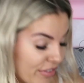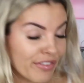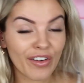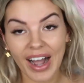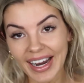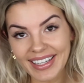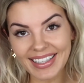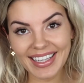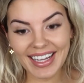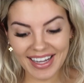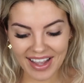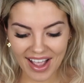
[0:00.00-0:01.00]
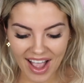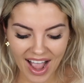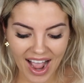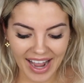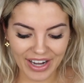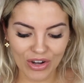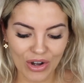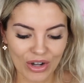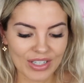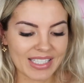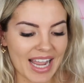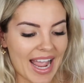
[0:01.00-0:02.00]
Finally, I
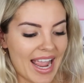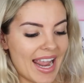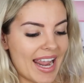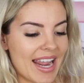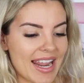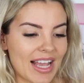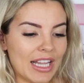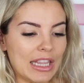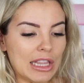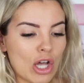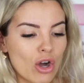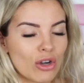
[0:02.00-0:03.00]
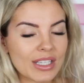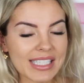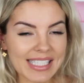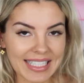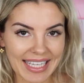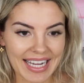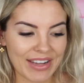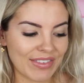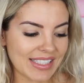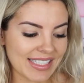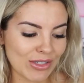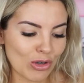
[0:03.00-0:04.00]
got a long
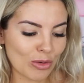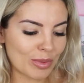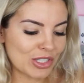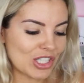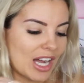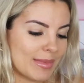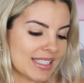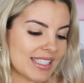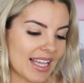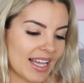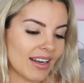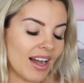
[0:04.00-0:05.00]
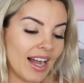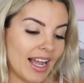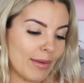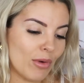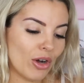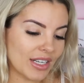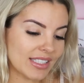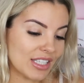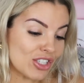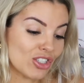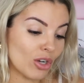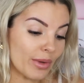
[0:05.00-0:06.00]
sleeve silk pajama set. I am honestly
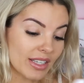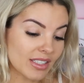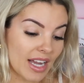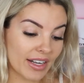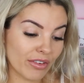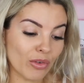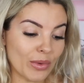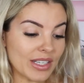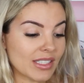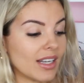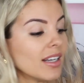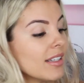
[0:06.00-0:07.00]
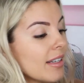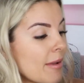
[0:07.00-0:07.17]
so excited for winter.